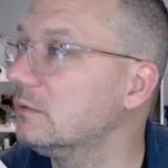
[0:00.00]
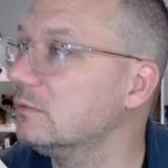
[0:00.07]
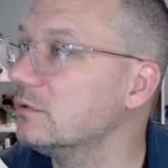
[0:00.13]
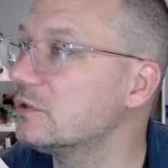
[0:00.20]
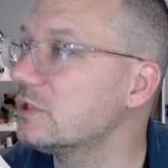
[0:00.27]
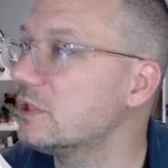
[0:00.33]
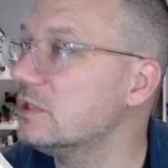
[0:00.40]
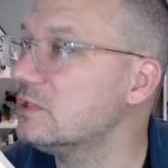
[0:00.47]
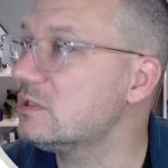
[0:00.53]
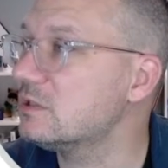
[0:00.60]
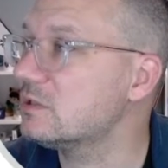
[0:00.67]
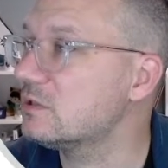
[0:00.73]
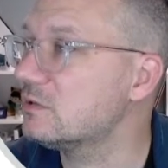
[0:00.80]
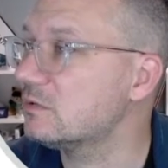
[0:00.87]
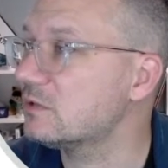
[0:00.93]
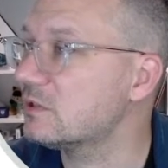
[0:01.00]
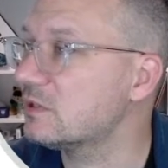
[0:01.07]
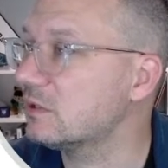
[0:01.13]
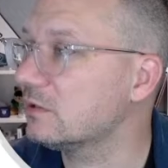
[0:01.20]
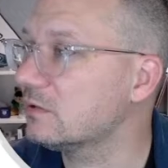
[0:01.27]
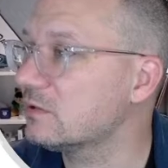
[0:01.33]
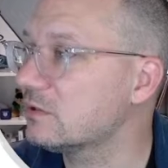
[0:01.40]
we'll change this to a
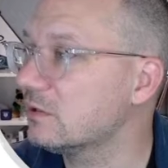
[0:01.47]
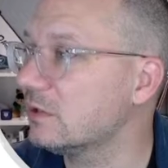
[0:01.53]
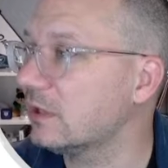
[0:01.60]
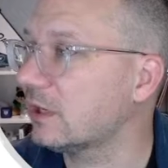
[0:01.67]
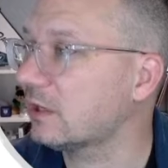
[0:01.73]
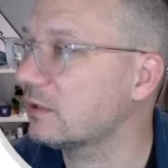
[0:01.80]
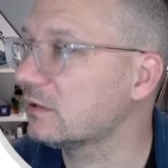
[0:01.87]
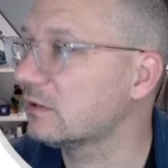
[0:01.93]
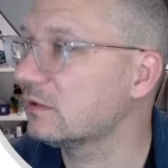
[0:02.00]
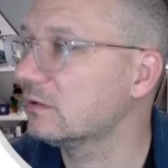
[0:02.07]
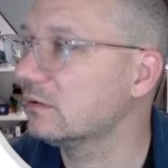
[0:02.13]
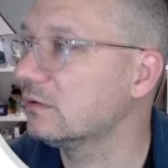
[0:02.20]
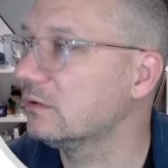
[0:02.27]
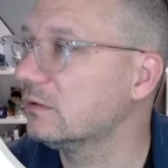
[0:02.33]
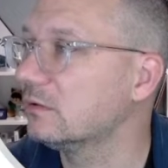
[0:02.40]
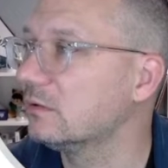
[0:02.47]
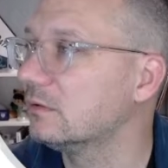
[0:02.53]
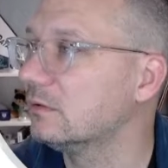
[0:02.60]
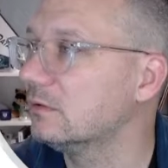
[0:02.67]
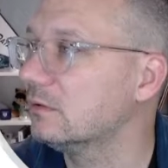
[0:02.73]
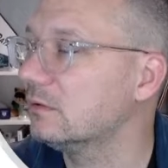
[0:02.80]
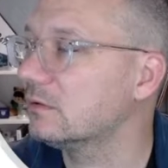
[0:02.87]
single select,
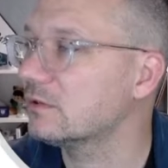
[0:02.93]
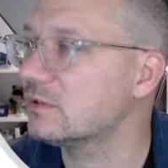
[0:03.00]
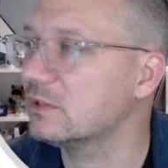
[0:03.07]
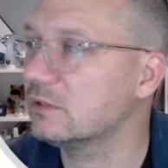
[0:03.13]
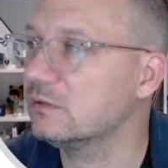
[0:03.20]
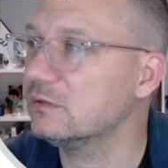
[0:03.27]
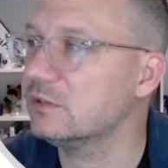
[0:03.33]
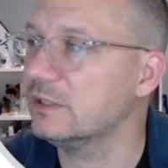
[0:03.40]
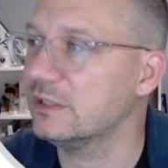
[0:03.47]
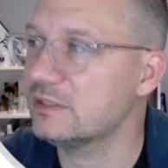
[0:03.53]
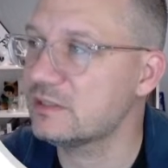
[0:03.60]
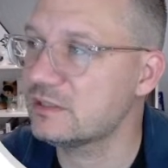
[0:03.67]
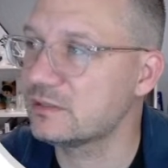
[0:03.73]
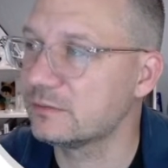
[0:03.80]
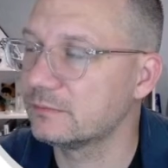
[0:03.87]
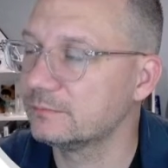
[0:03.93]
or a single list,